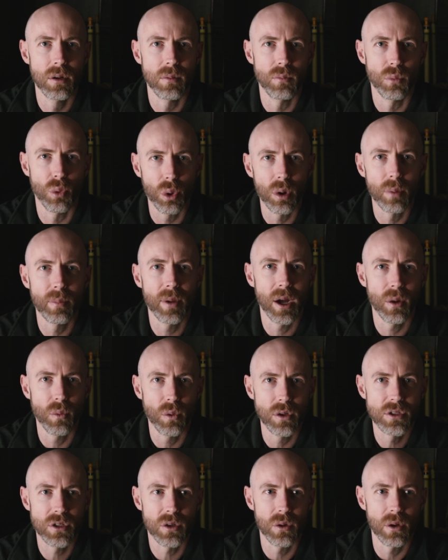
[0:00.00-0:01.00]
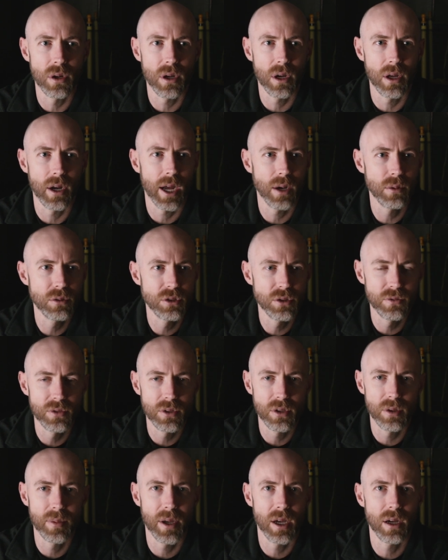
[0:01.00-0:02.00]
more about what's going on. How would you
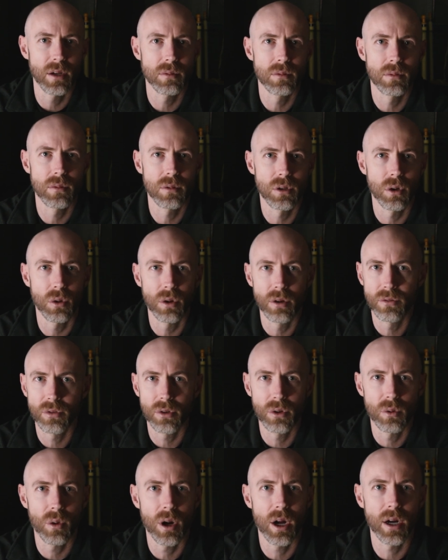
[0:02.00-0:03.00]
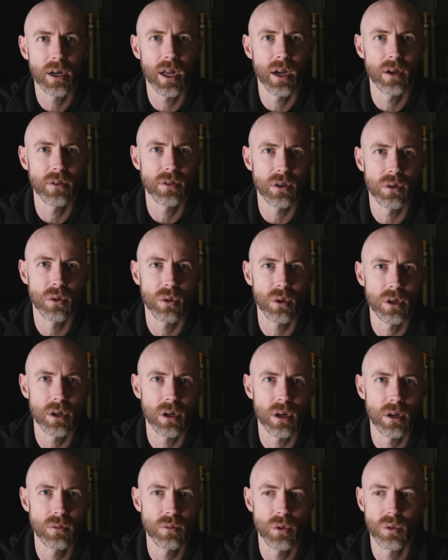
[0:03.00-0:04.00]
feel about going for a walk out in the
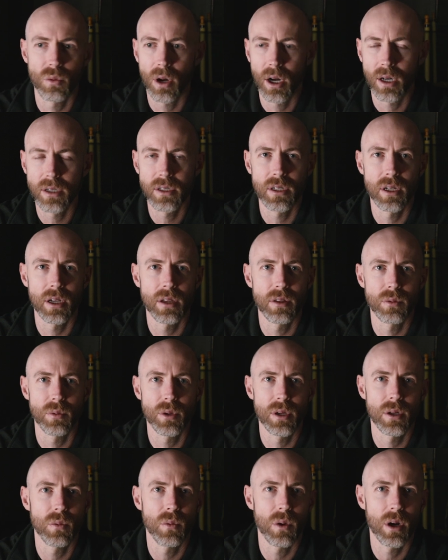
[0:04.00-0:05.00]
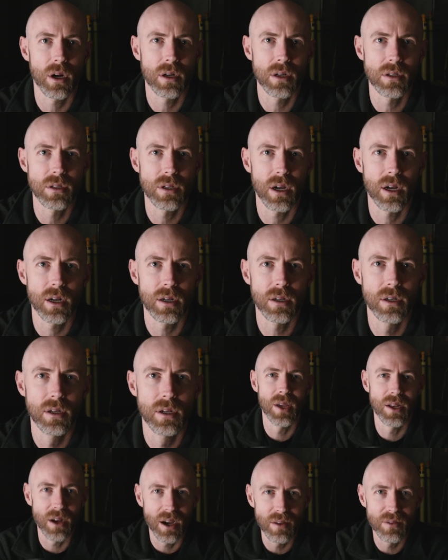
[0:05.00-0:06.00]
courtyard? We'll walk together, we can walk and talk.
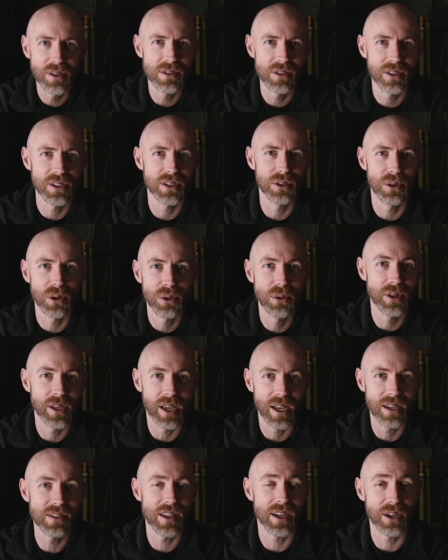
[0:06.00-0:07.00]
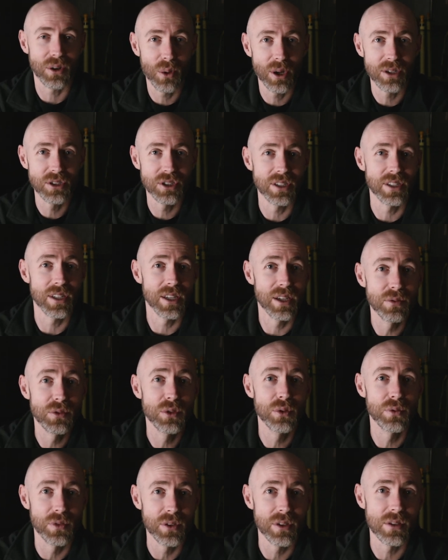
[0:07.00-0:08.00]
And obviously, you'll only ask that question if
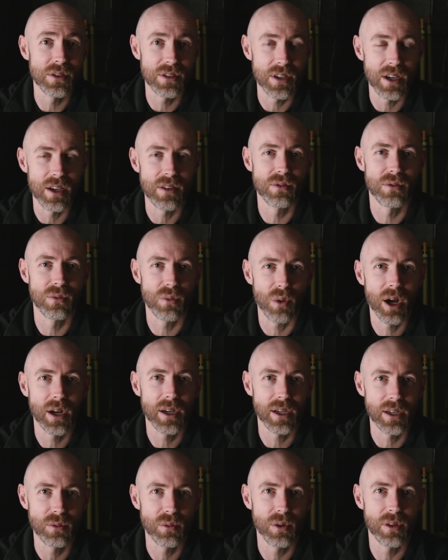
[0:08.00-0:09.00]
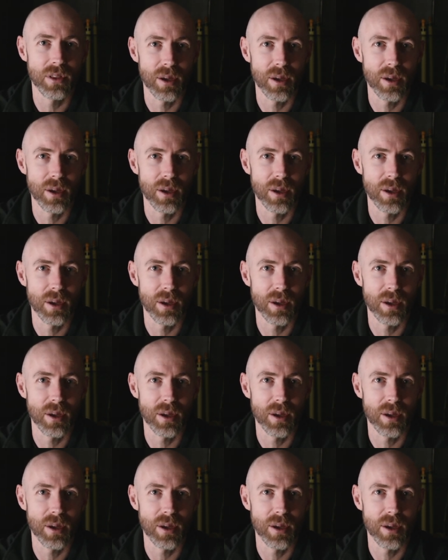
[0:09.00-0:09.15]
you feel safe walking with